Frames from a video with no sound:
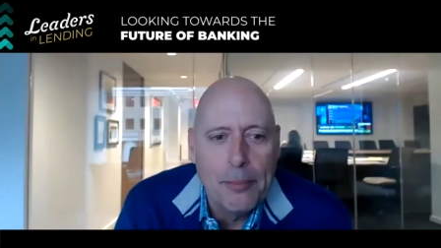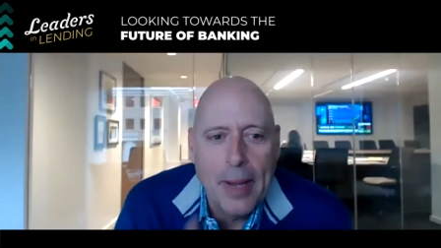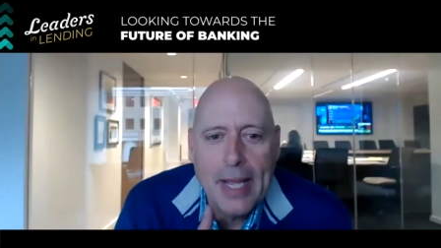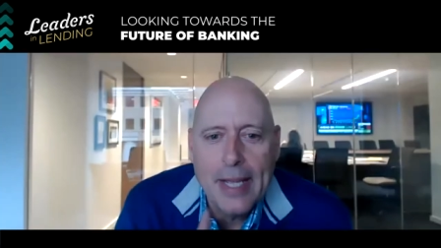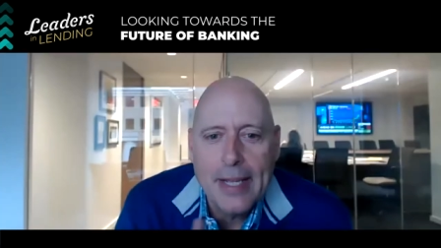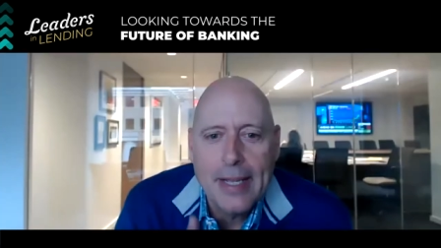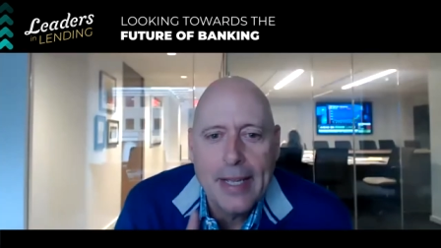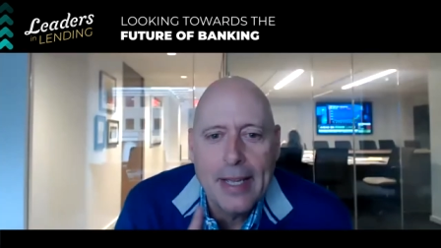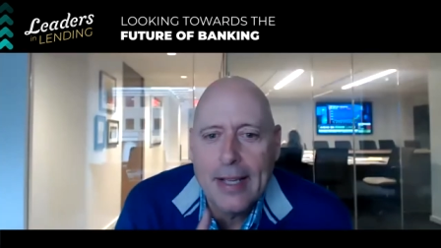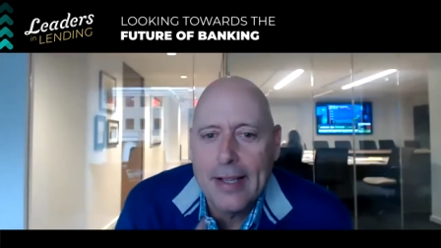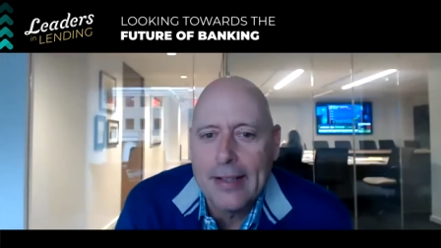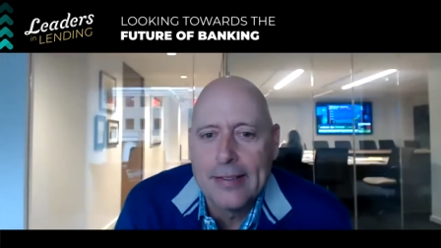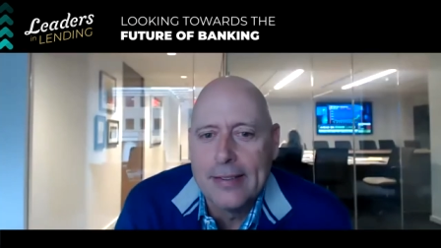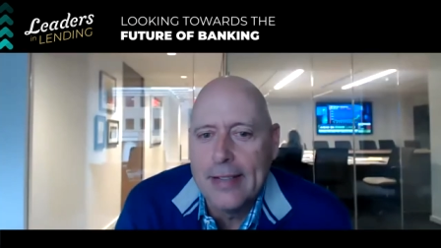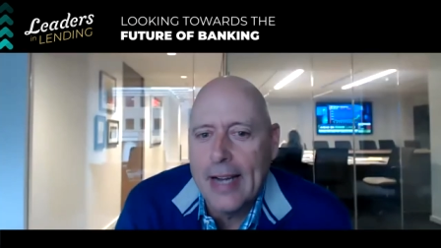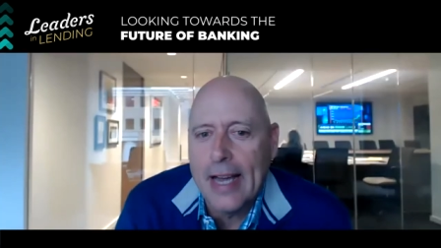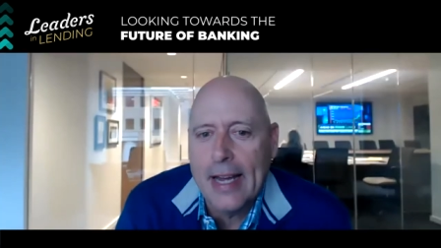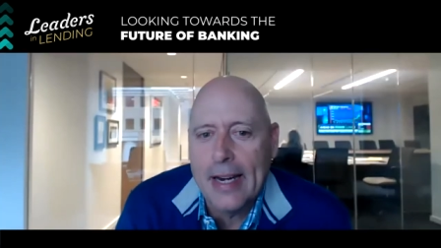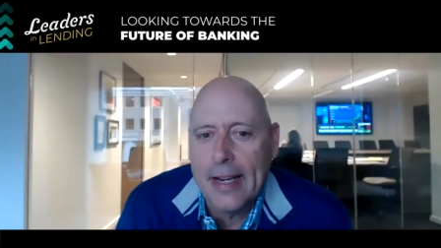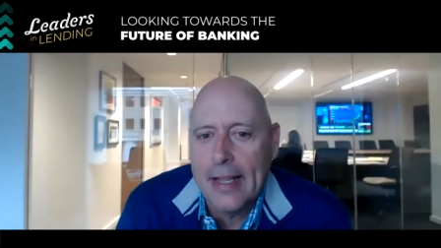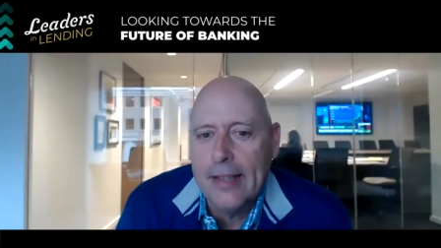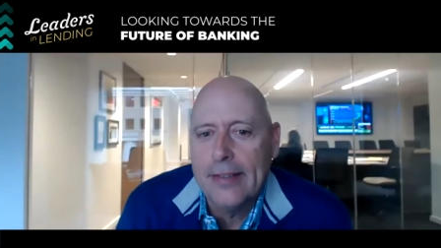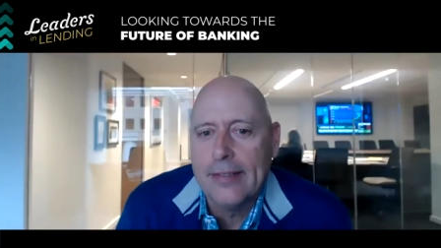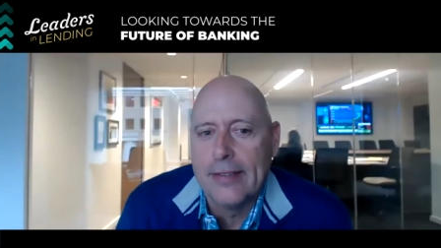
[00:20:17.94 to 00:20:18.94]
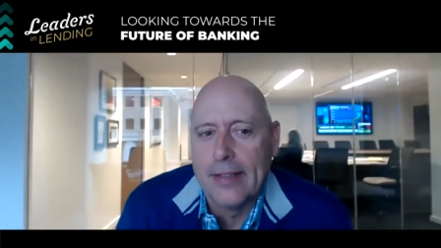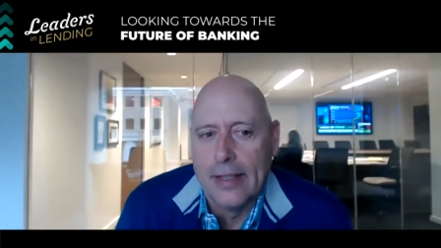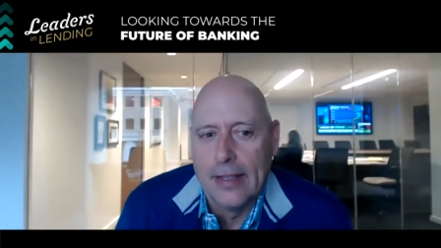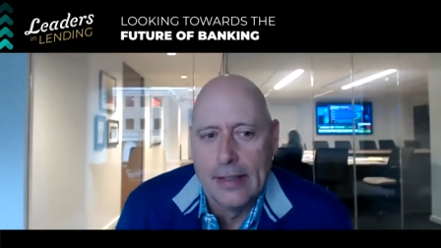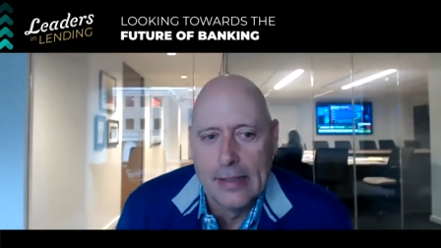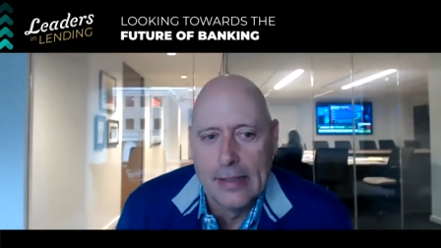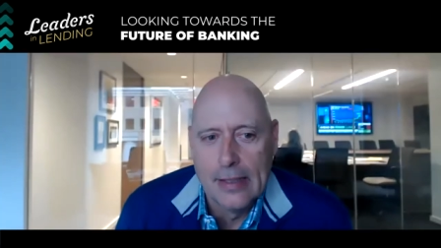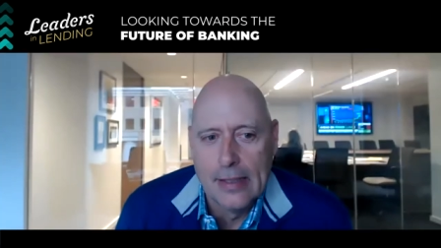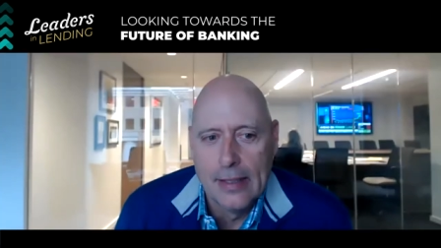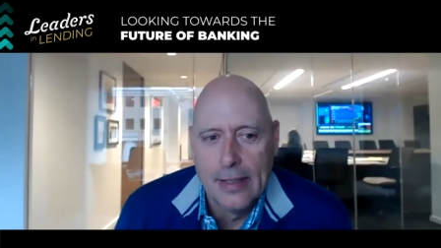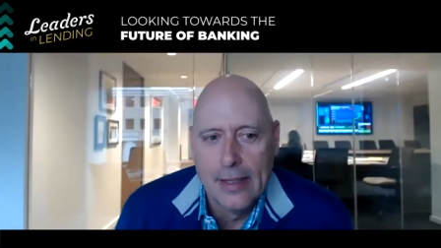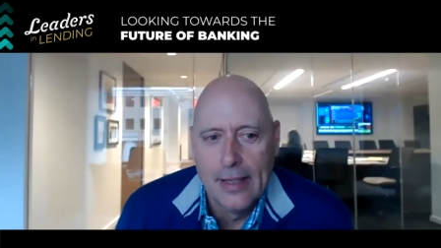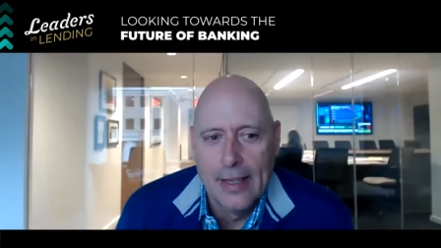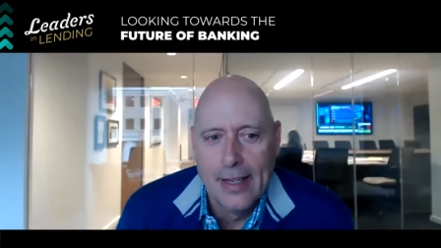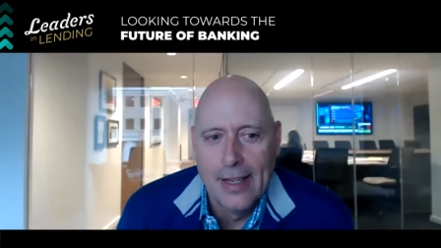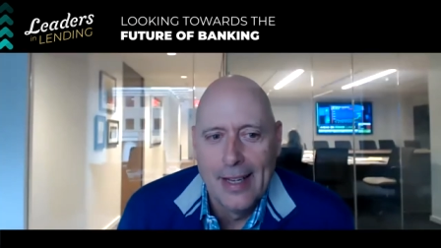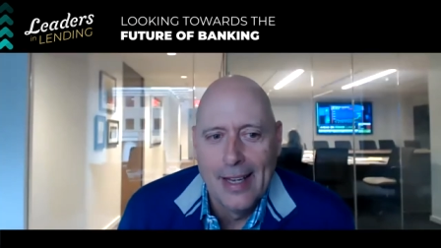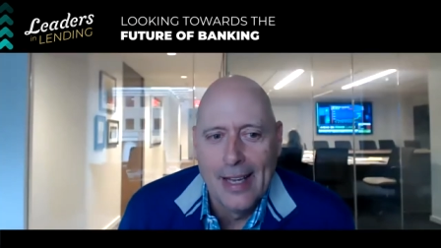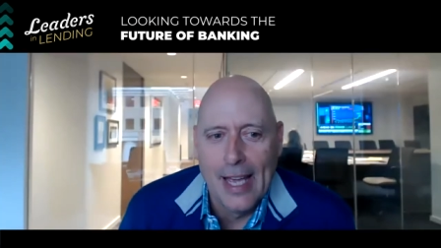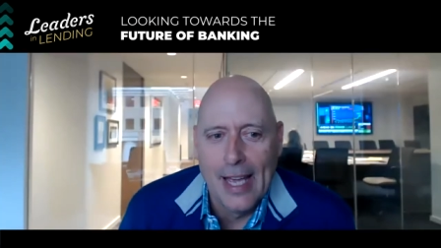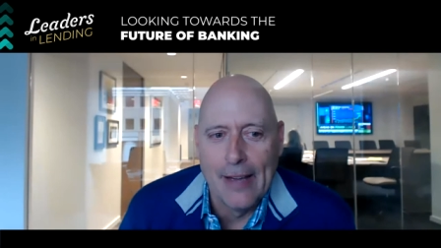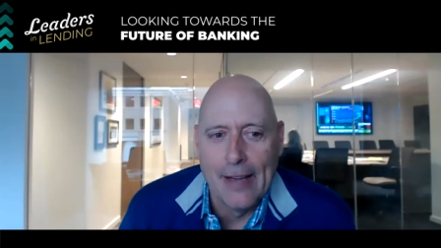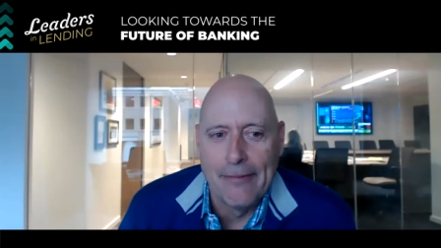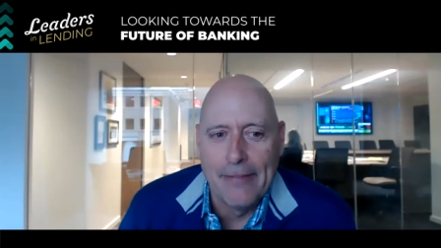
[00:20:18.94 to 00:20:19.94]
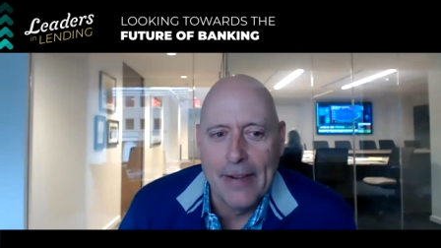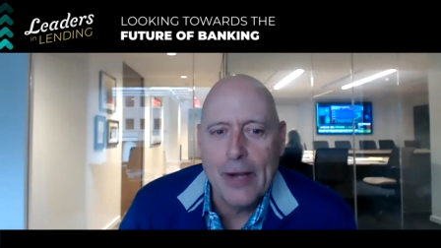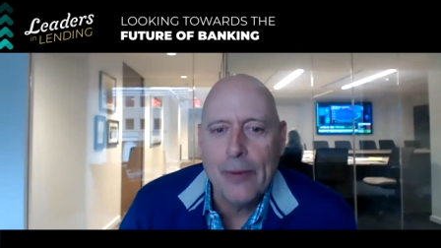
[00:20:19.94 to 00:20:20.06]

banking is not easy. If